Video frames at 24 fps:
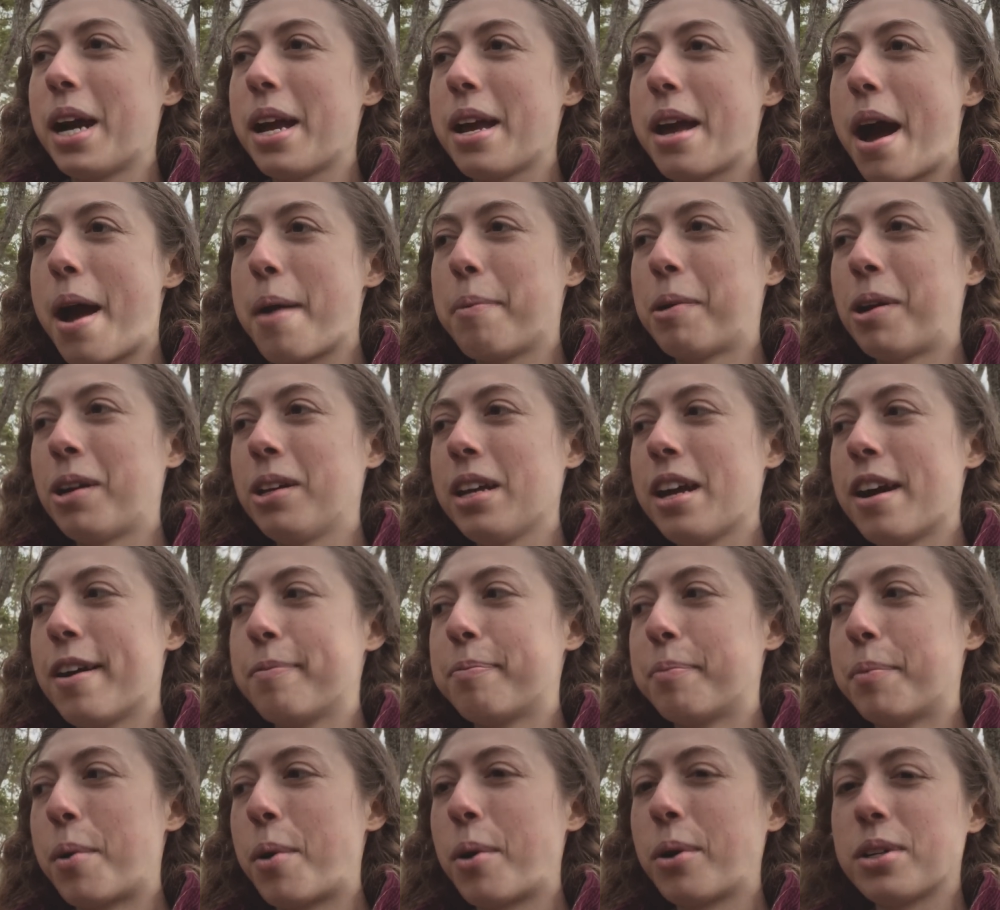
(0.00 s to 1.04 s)
I, I, probably have
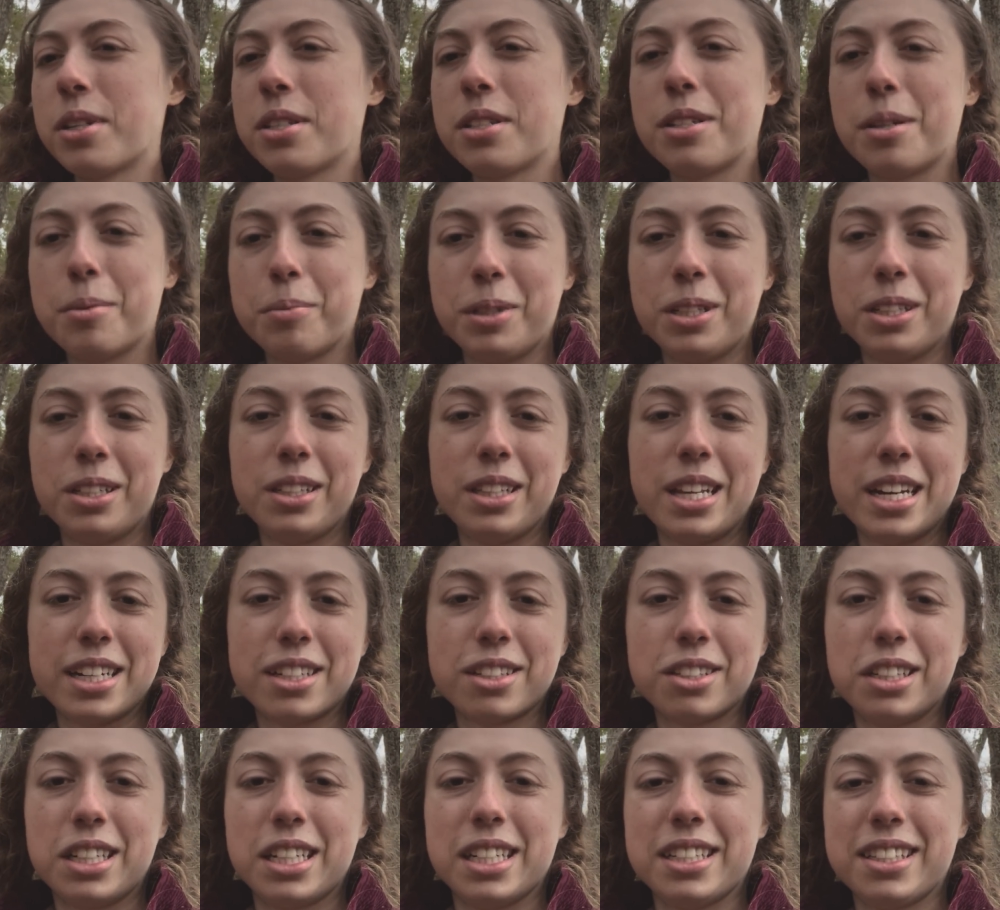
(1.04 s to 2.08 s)
more similar, like
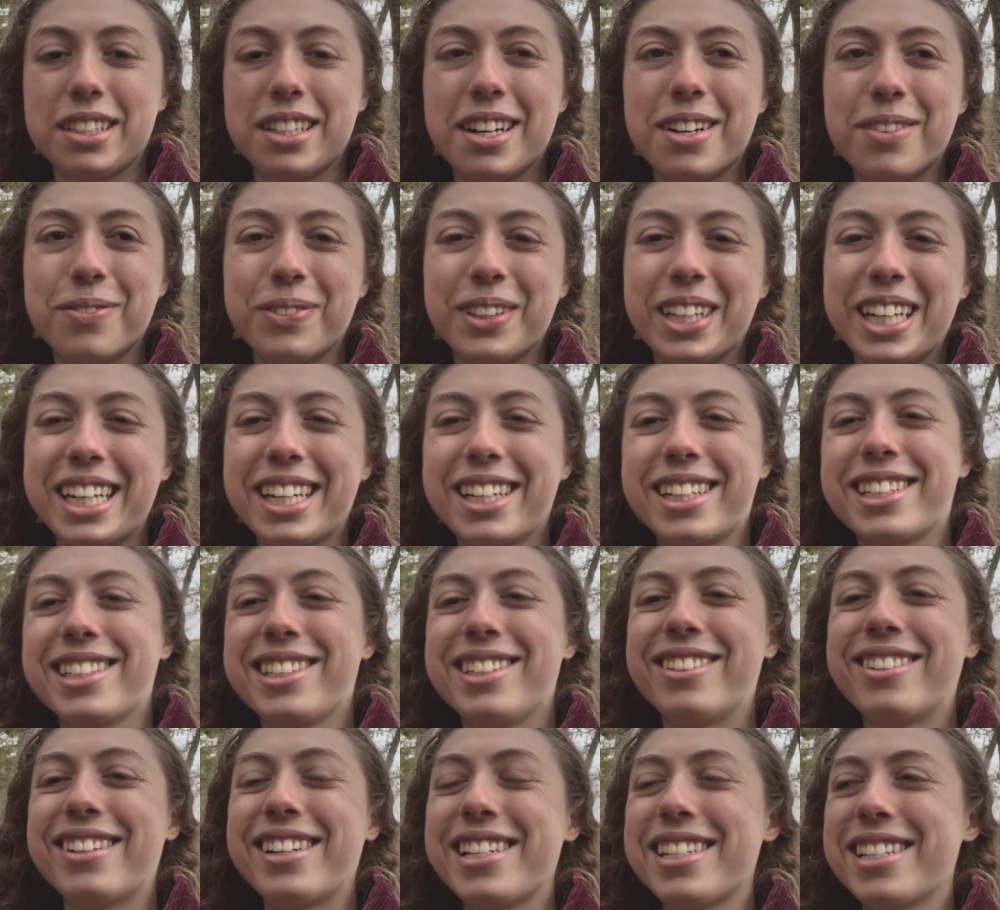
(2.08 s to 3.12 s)
sort of dumb Linux
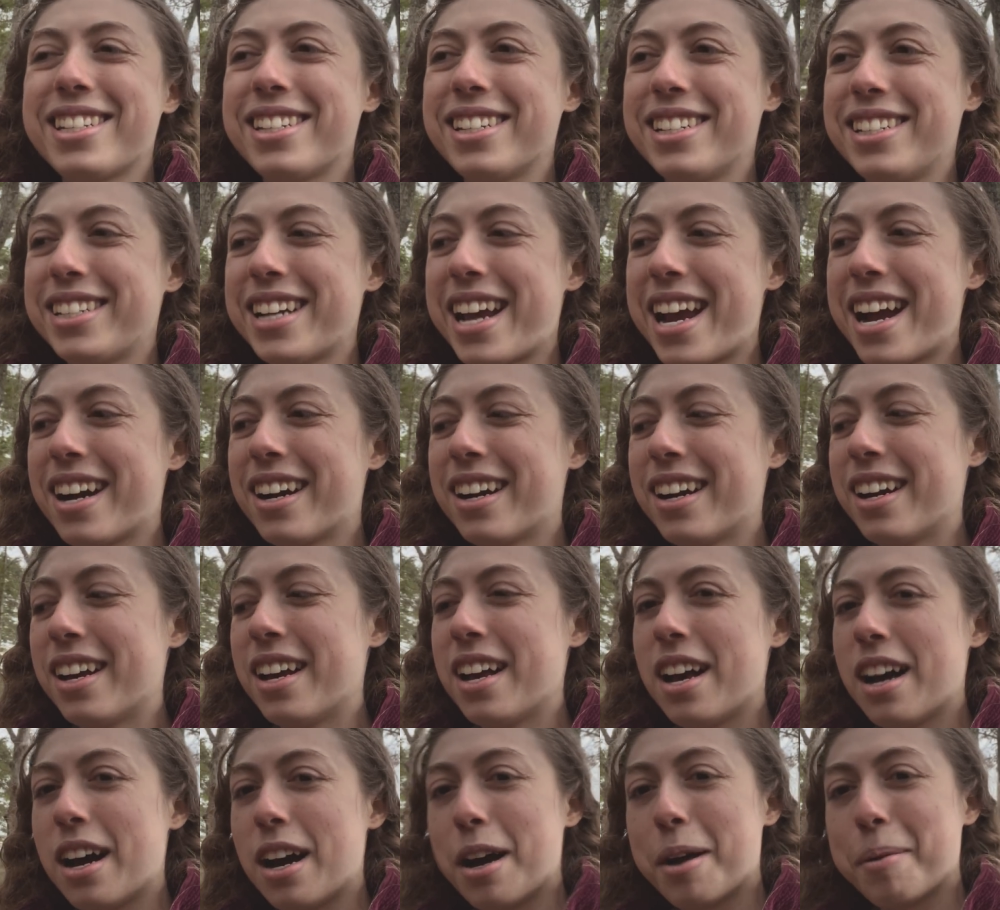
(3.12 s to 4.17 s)
stories to share,
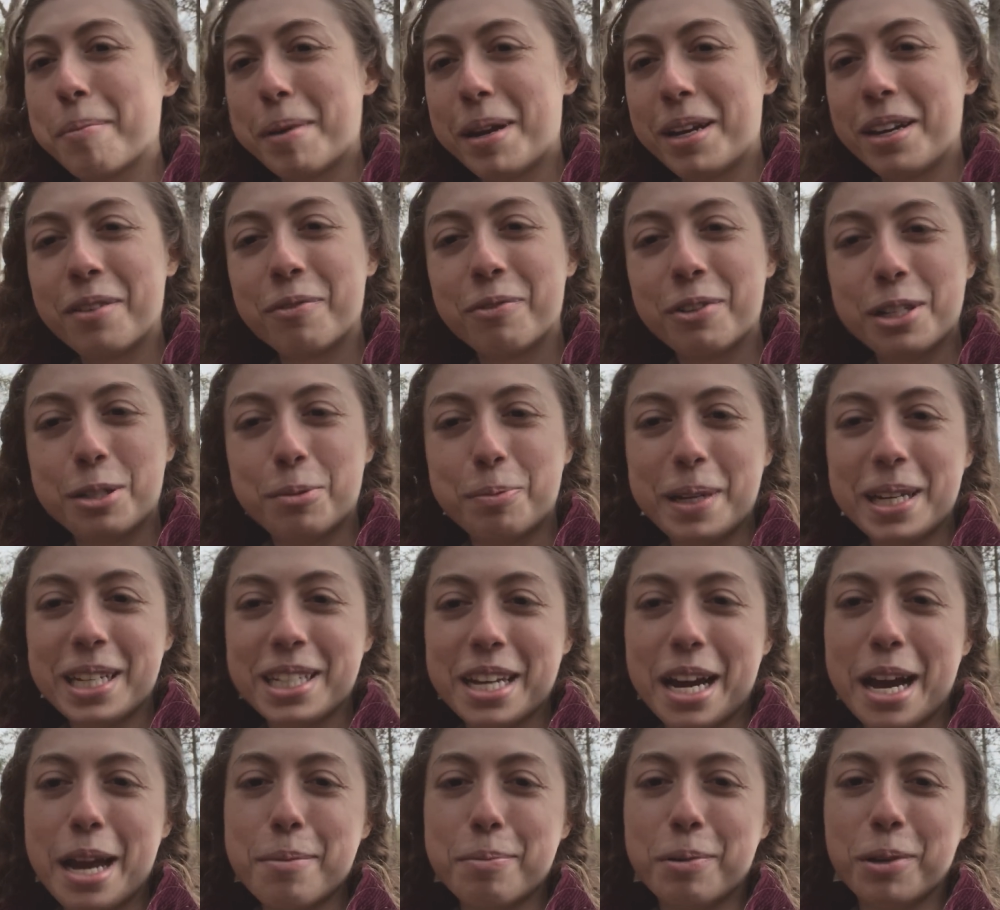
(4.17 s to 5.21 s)
uh, many of which being
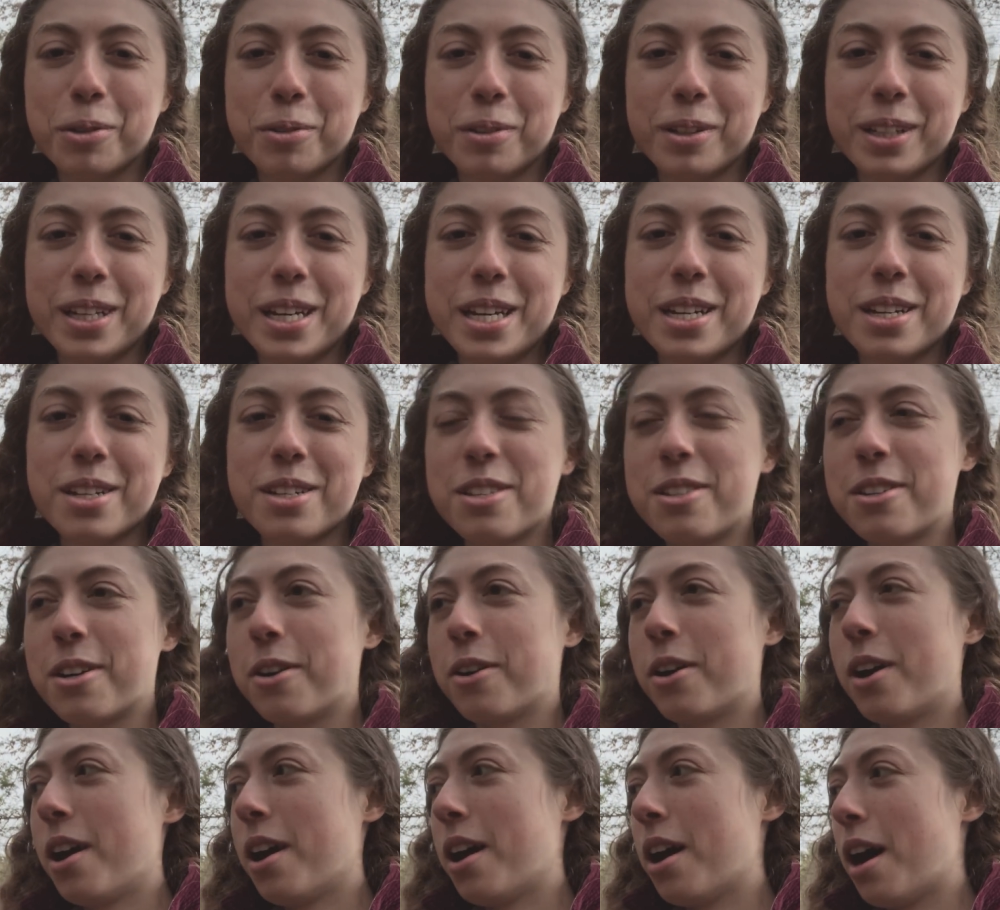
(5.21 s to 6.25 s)
typo related.
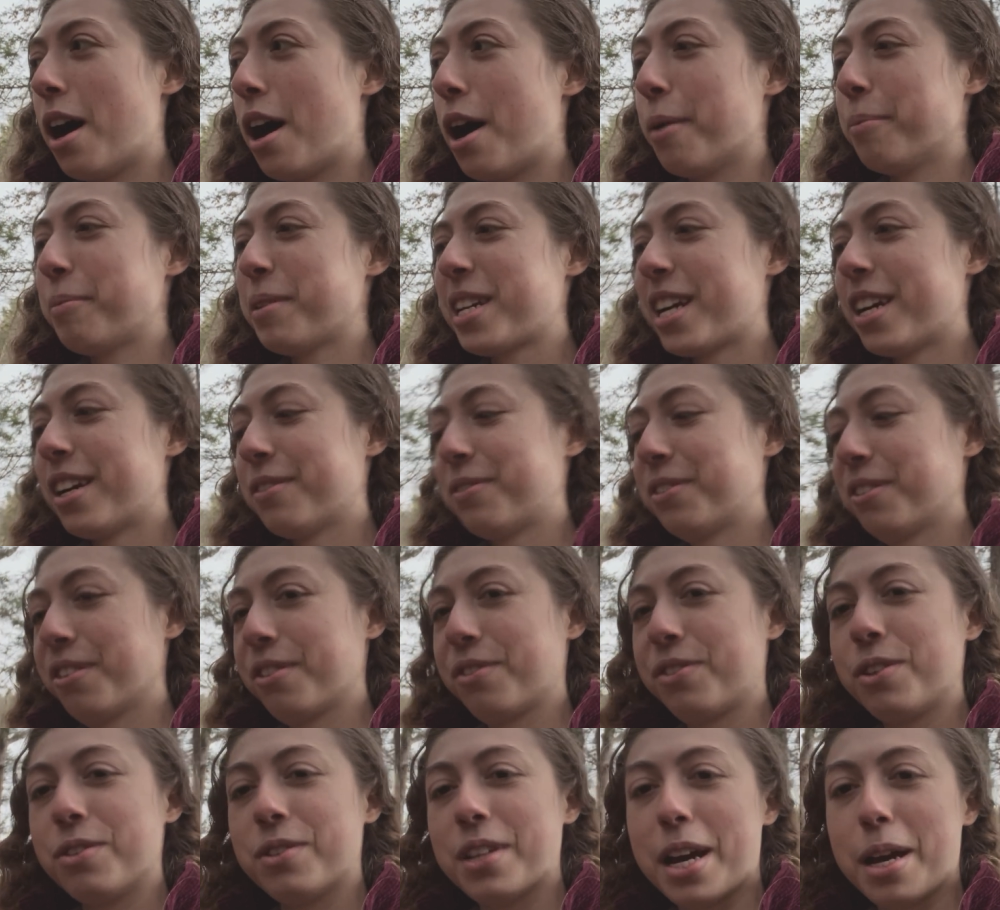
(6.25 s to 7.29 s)
So uh, be careful
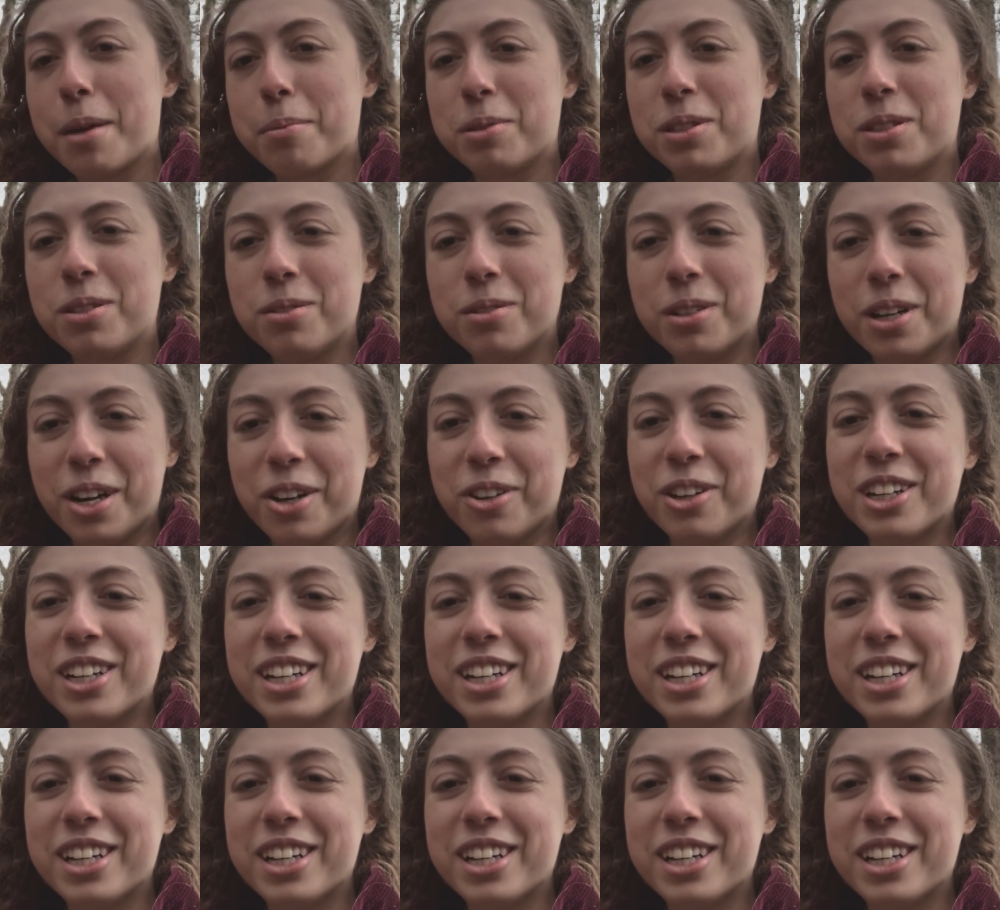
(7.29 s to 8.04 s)
if you type sudo.